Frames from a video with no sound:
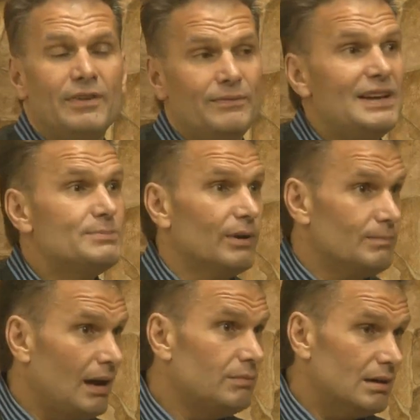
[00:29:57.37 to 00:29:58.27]

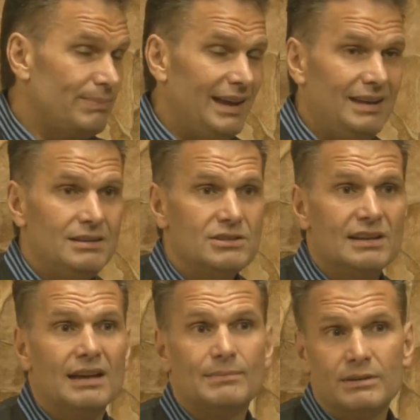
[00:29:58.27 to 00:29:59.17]
Facebook public page.
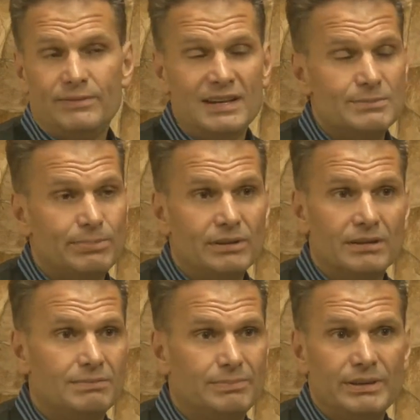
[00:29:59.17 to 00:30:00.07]
I am on Facebook.
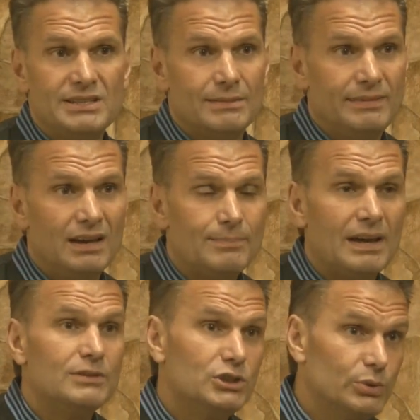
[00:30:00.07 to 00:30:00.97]
Please hit me up. I
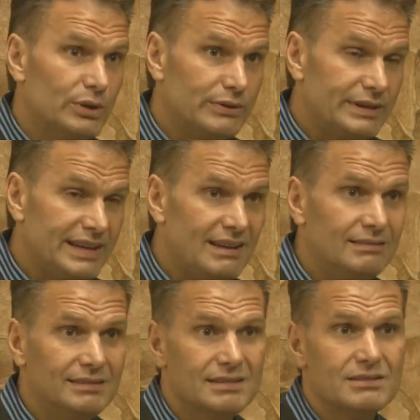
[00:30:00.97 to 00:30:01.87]
have a Twitter
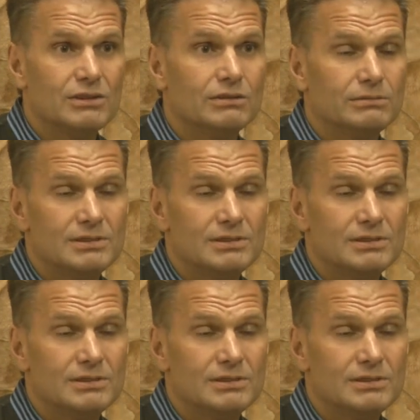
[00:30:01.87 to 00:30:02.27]
account. So